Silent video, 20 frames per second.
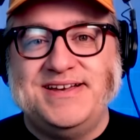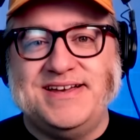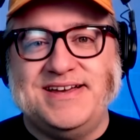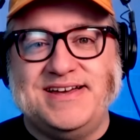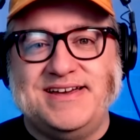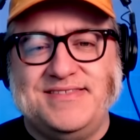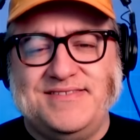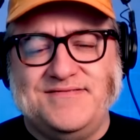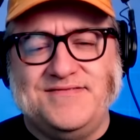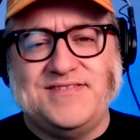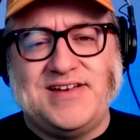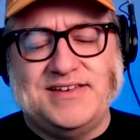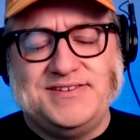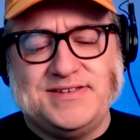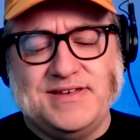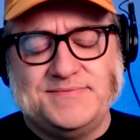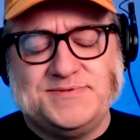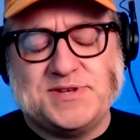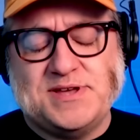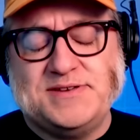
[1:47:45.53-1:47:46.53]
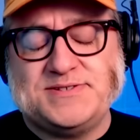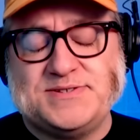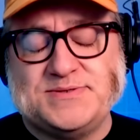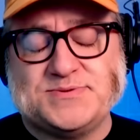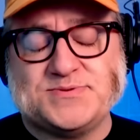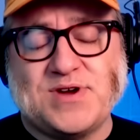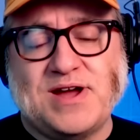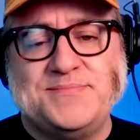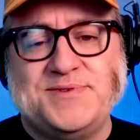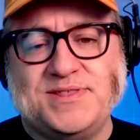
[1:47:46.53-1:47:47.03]
Uh, the, I, right. I, I
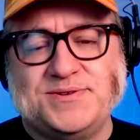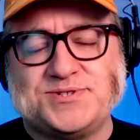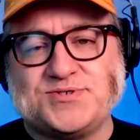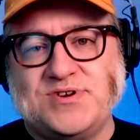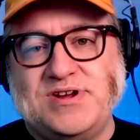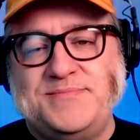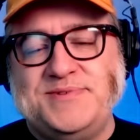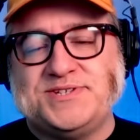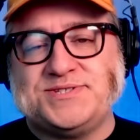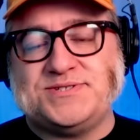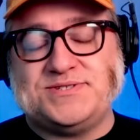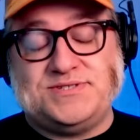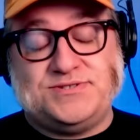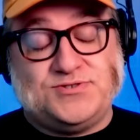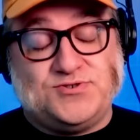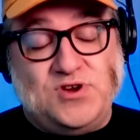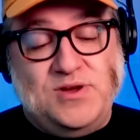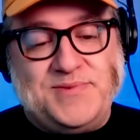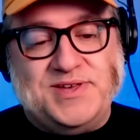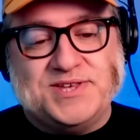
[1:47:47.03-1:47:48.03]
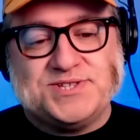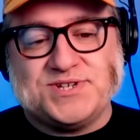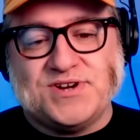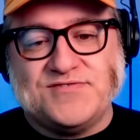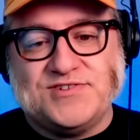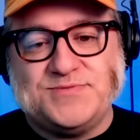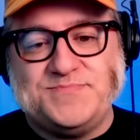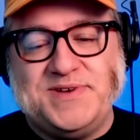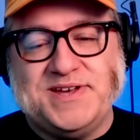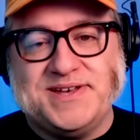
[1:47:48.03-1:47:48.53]
subscribe to the streaming streaming
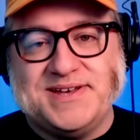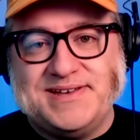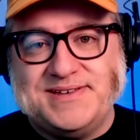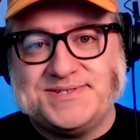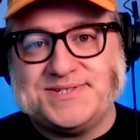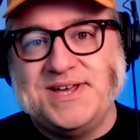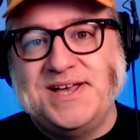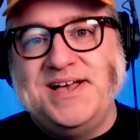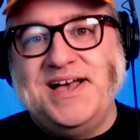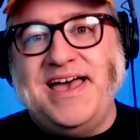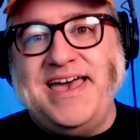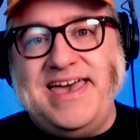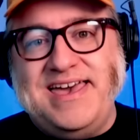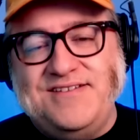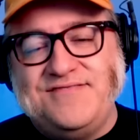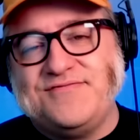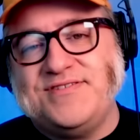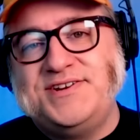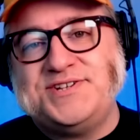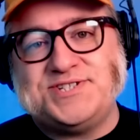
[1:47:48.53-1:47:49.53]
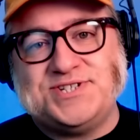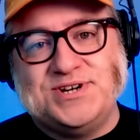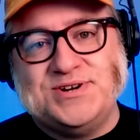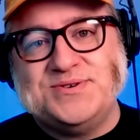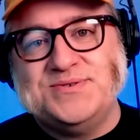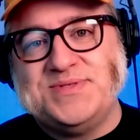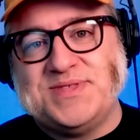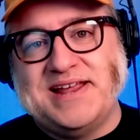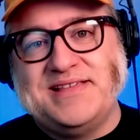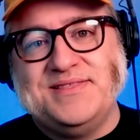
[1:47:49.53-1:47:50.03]
service because every
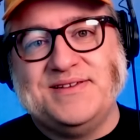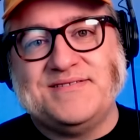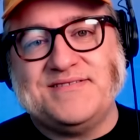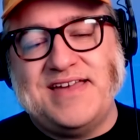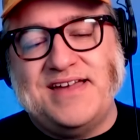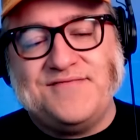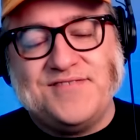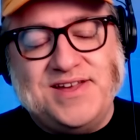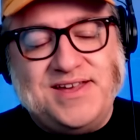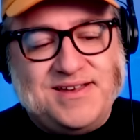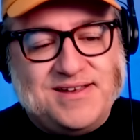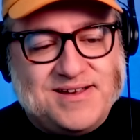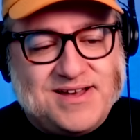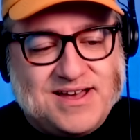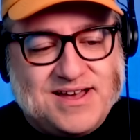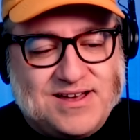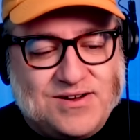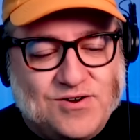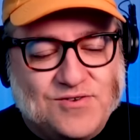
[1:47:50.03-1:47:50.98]
show that I look, every uh,